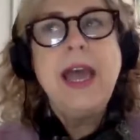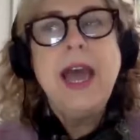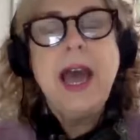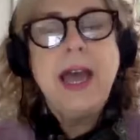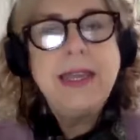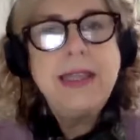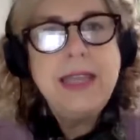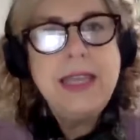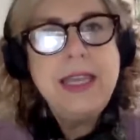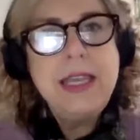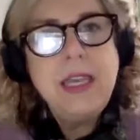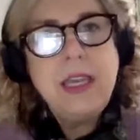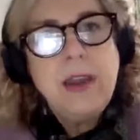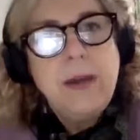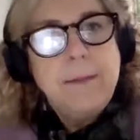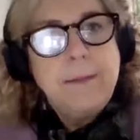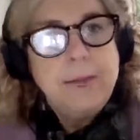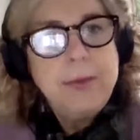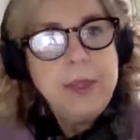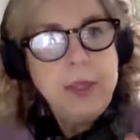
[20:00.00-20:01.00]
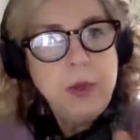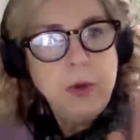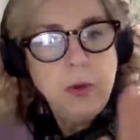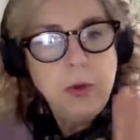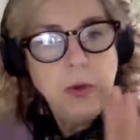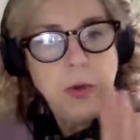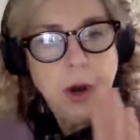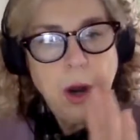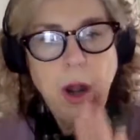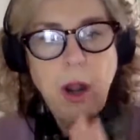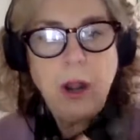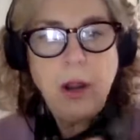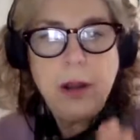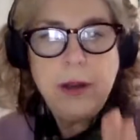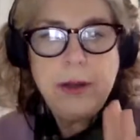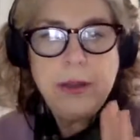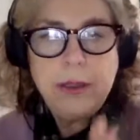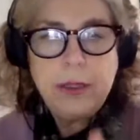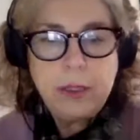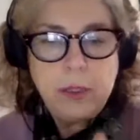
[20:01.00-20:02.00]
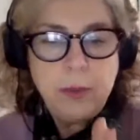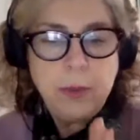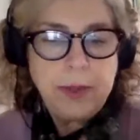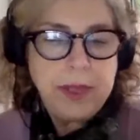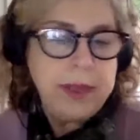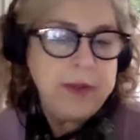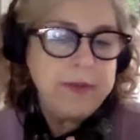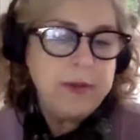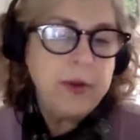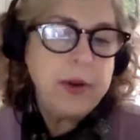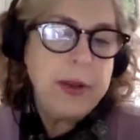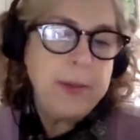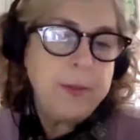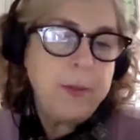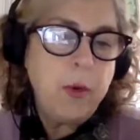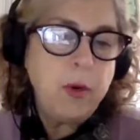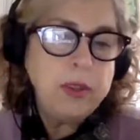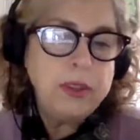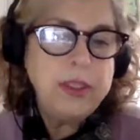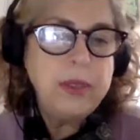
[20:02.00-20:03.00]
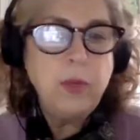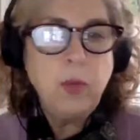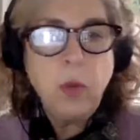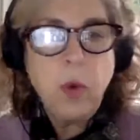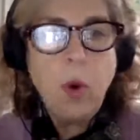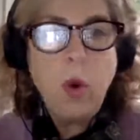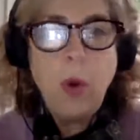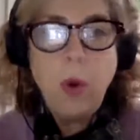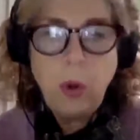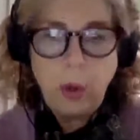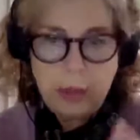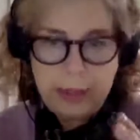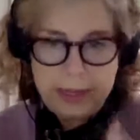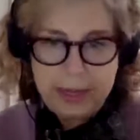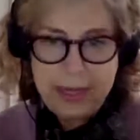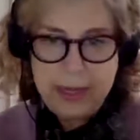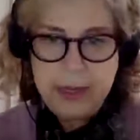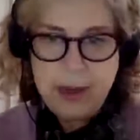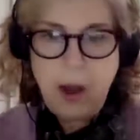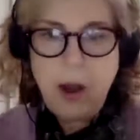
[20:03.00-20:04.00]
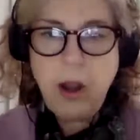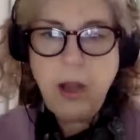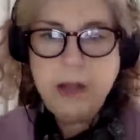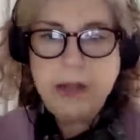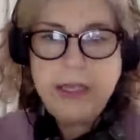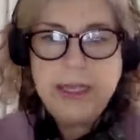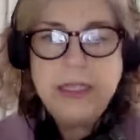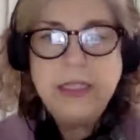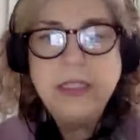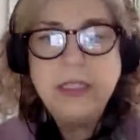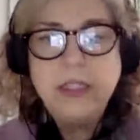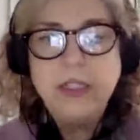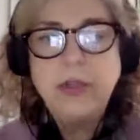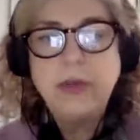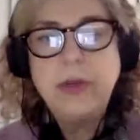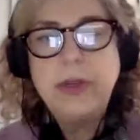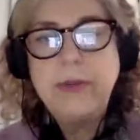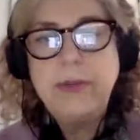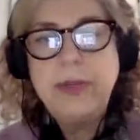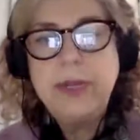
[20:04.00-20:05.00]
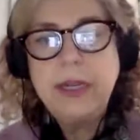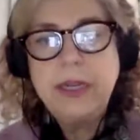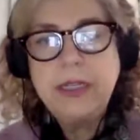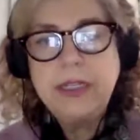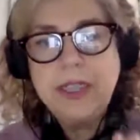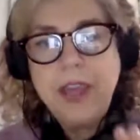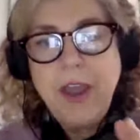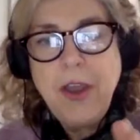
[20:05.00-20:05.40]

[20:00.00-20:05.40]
I think you play a very important role in our industry because